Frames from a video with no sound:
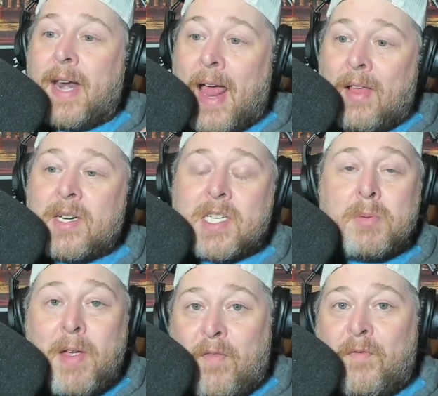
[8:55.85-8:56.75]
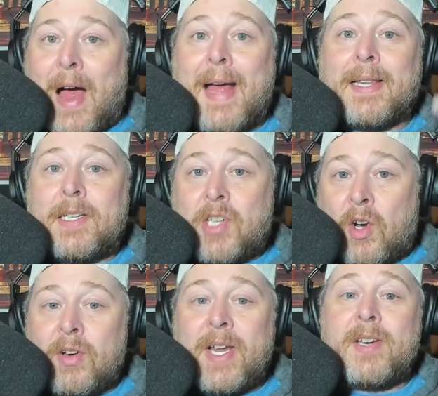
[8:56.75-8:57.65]
Alex Smith finally
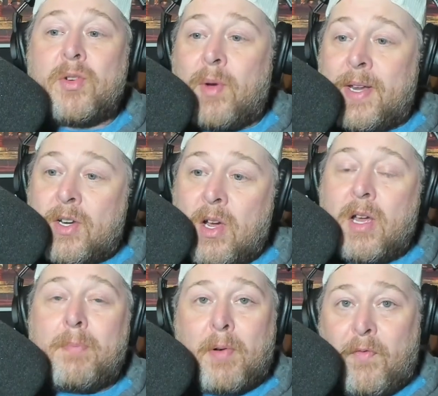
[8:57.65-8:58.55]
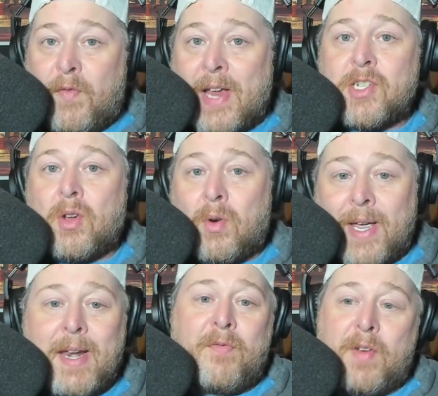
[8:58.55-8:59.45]
turned into a good professional
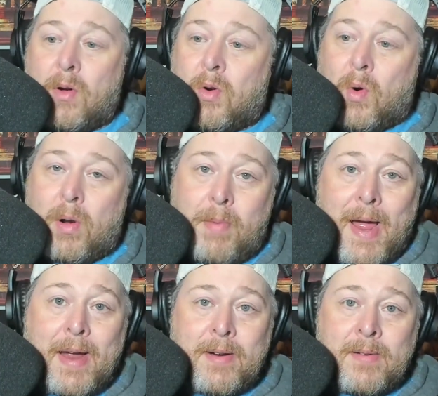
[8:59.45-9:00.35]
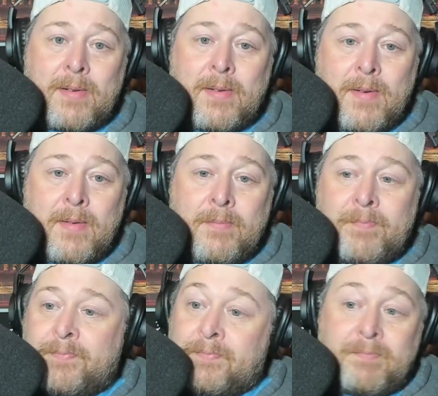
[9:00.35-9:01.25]
NFL quarterback.
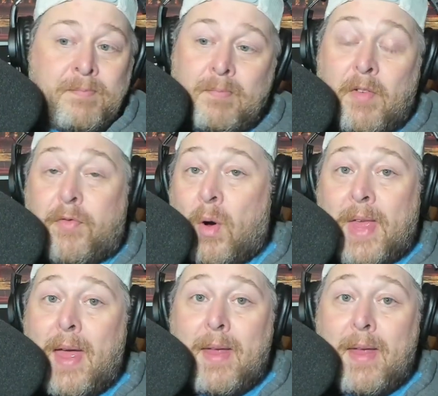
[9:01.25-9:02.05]
Before that,